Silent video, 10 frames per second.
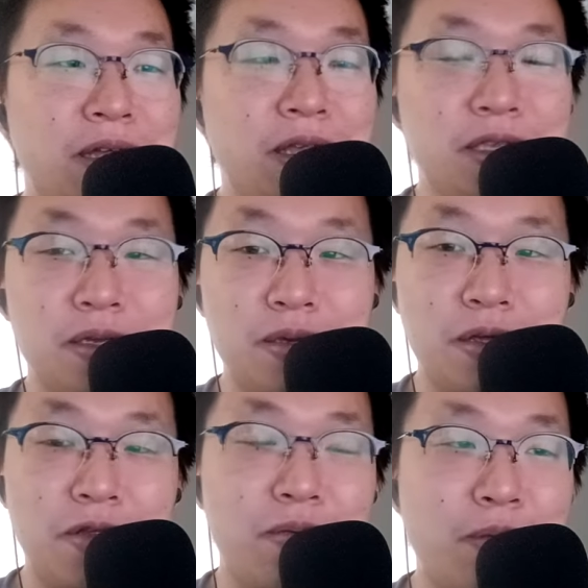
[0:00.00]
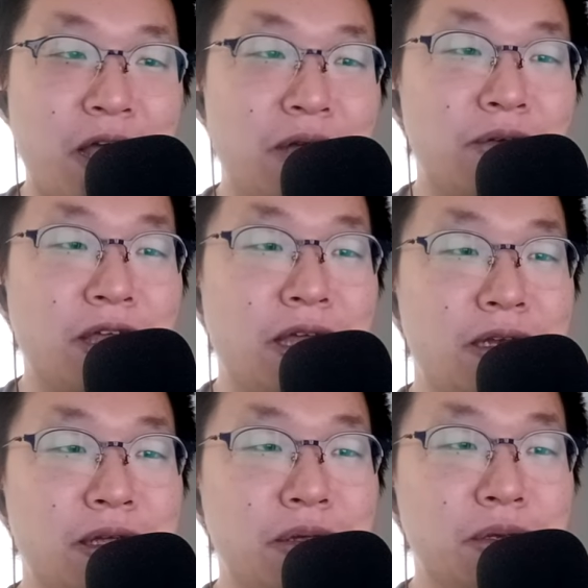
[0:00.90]
It's another micro
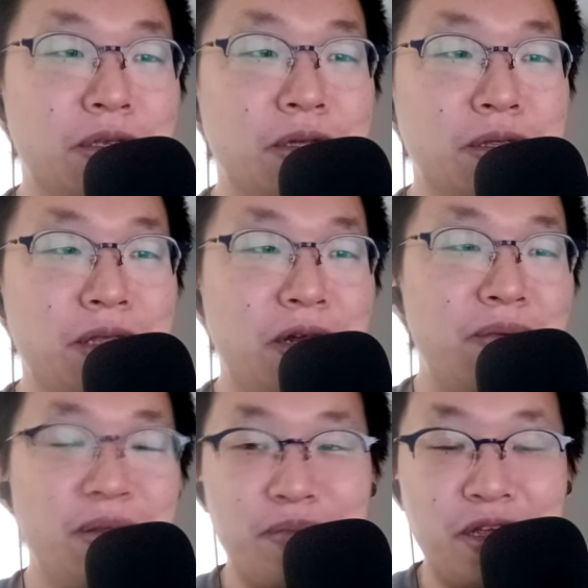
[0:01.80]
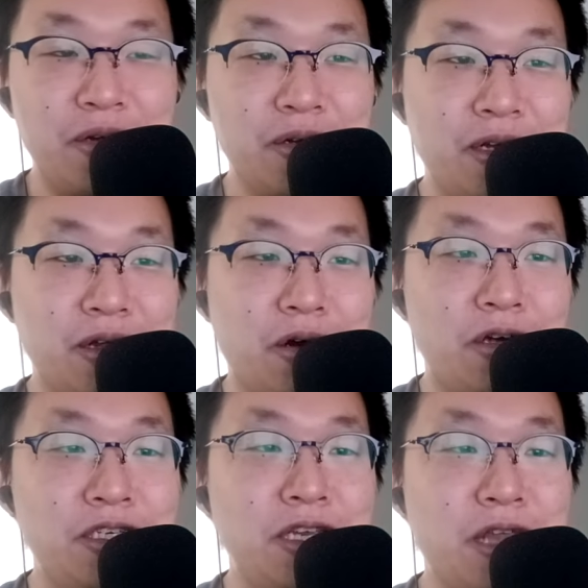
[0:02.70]
handheld, so it's a little bit bigger than the
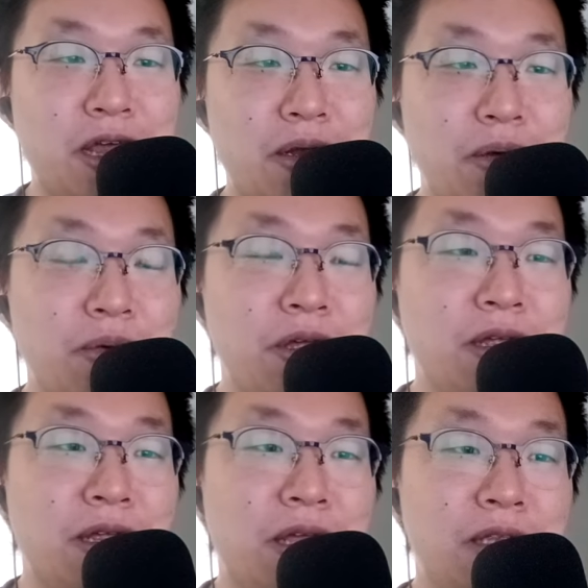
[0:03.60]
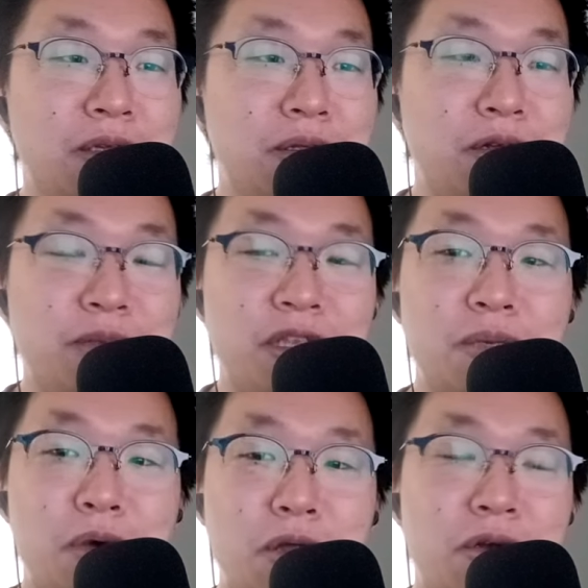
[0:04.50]
RG Nano, it's a little bit
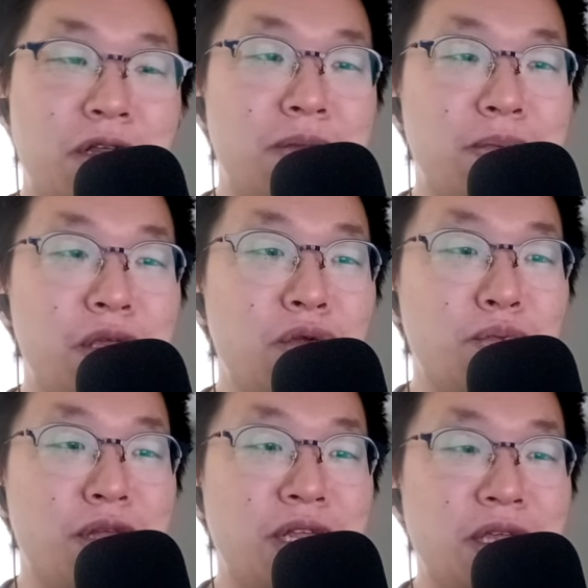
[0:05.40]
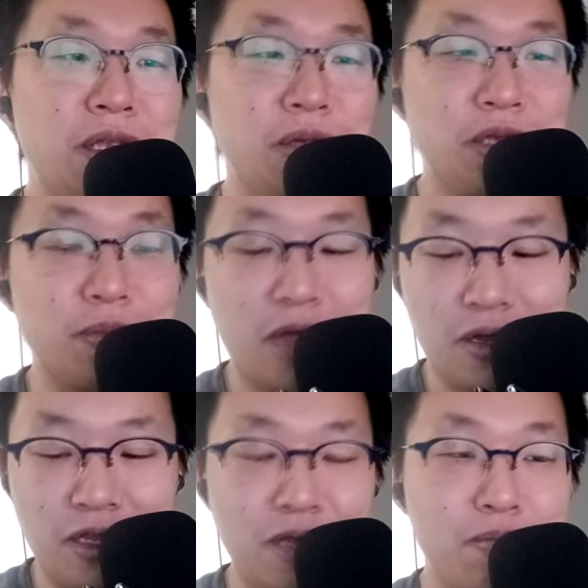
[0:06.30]
smaller than the Miyoo Mini, so it's
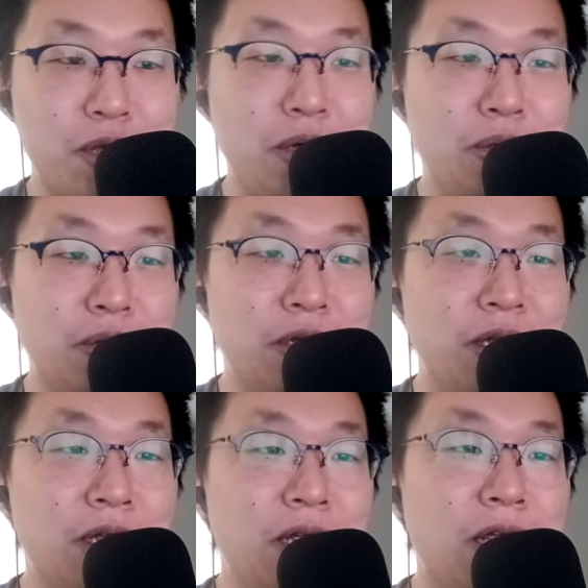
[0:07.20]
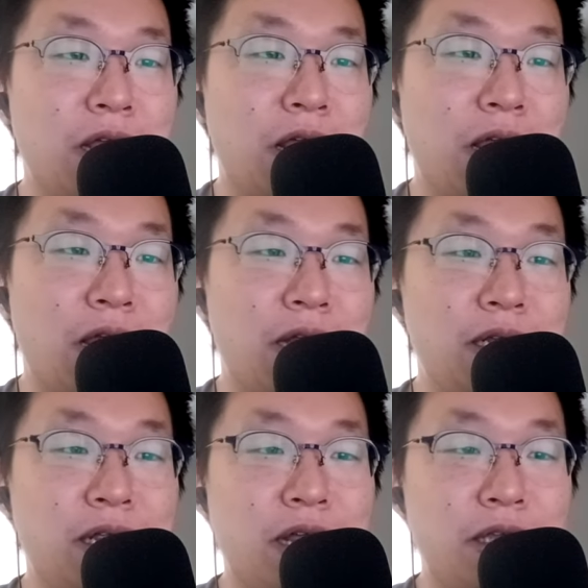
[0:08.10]
about in the middle,
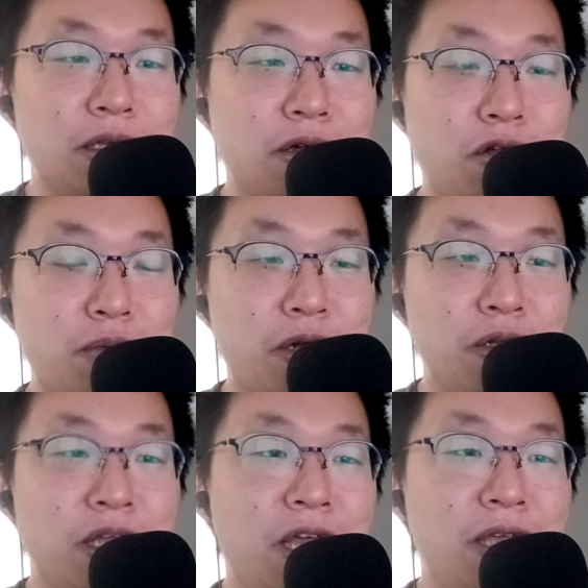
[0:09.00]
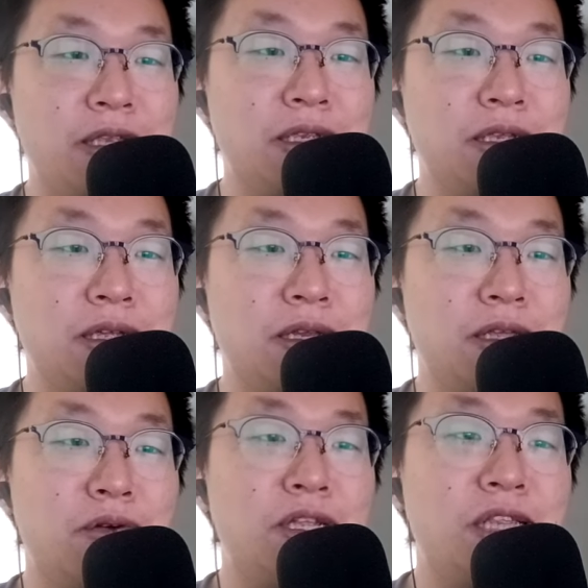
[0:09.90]
and it has an all-metal case.
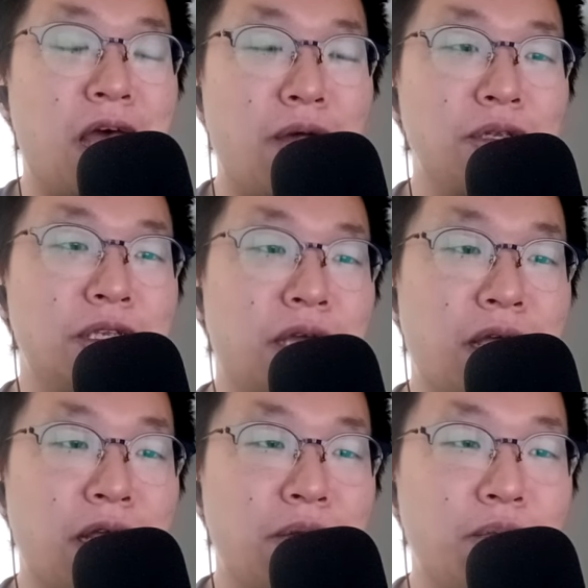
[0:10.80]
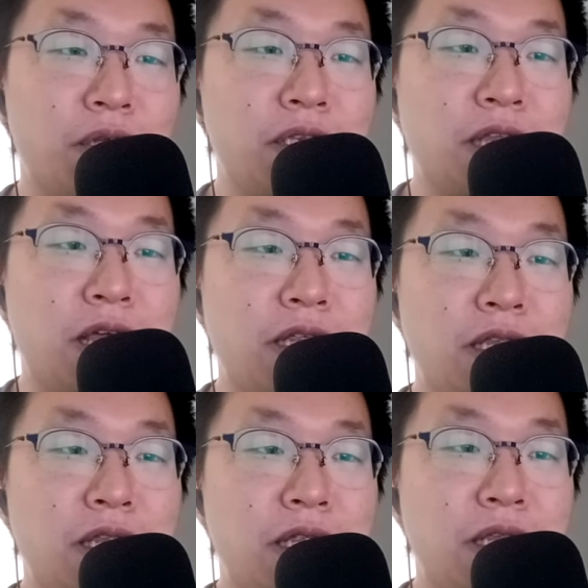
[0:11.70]
The only downside was that
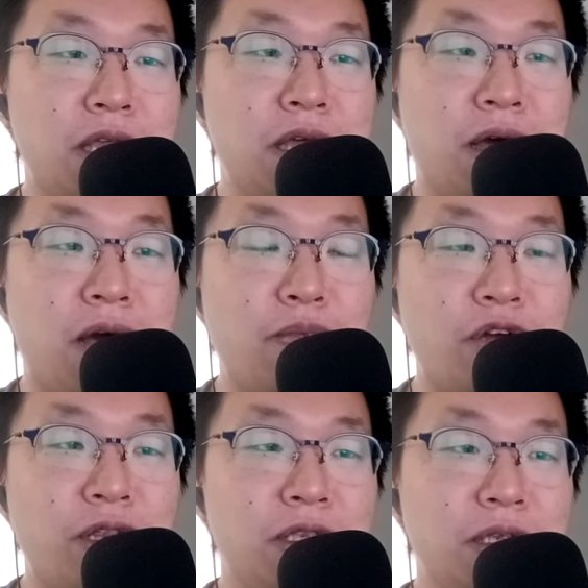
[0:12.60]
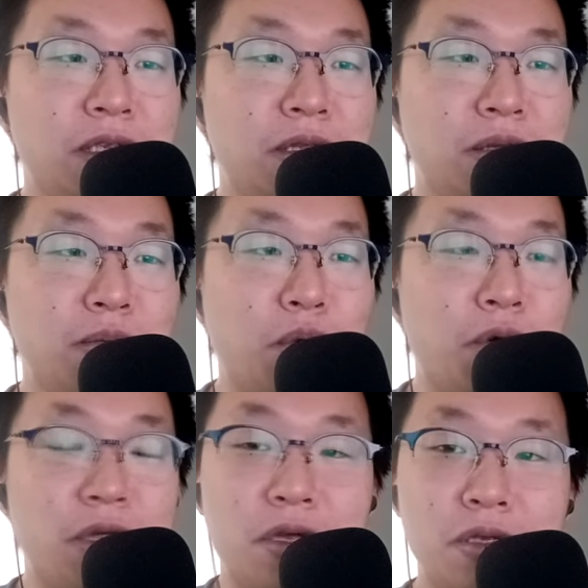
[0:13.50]
the operating system
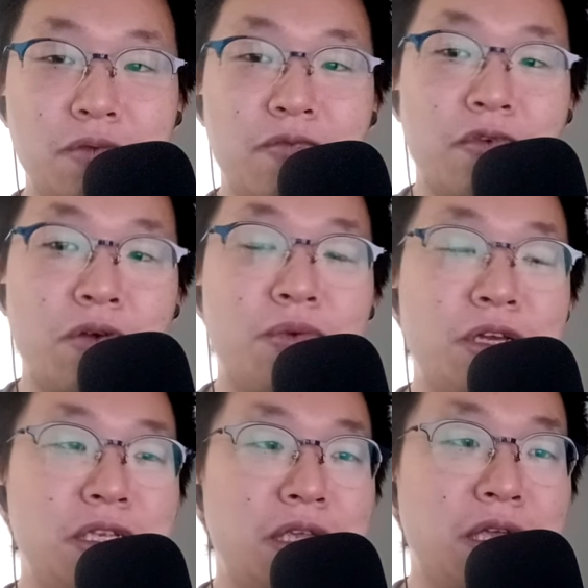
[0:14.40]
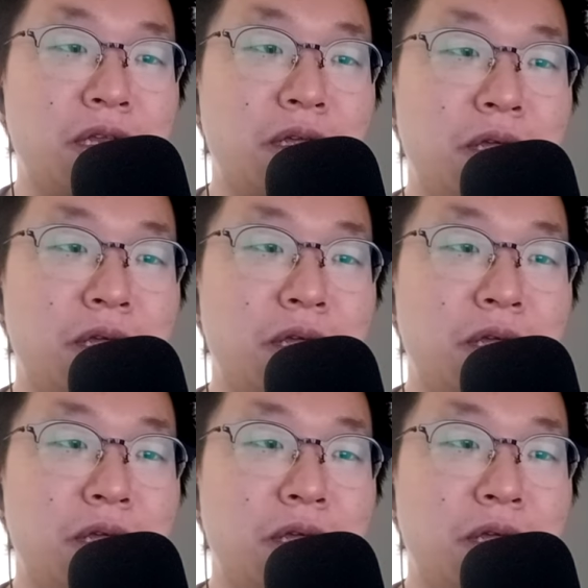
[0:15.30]
or the custom firmware scene